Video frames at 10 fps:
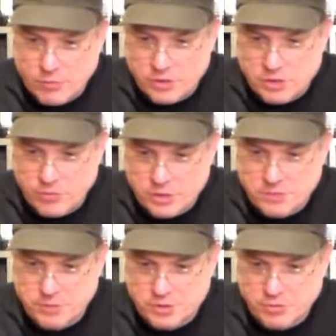when she
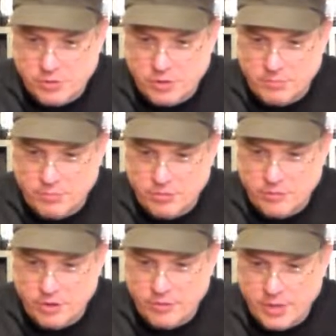wasn't patrolling the
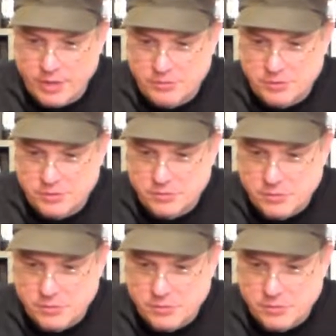brewery grounds.